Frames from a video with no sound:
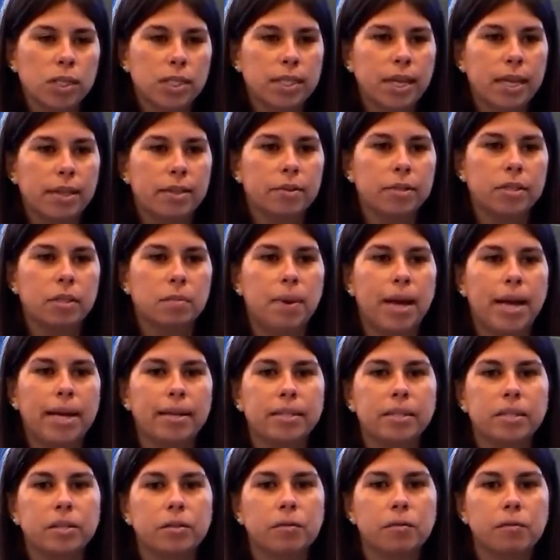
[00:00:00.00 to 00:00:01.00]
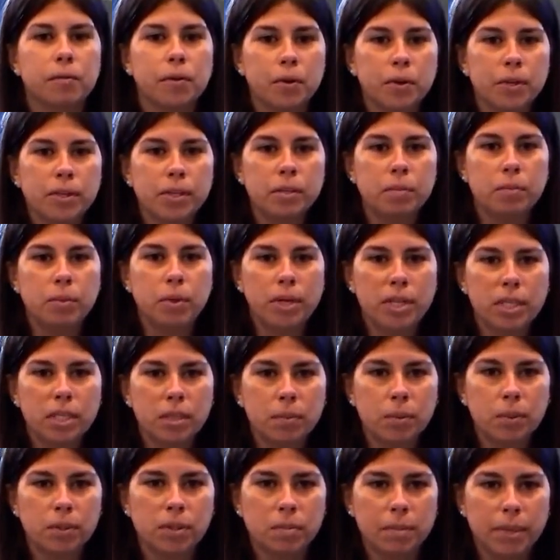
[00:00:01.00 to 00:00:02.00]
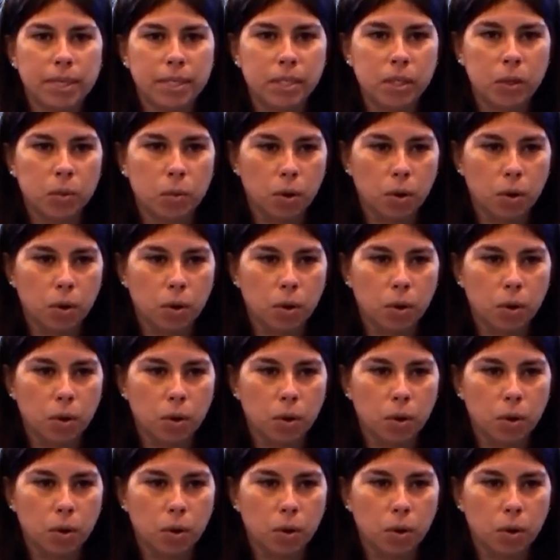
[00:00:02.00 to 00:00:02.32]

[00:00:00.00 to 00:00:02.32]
together to pass the first municipal domestic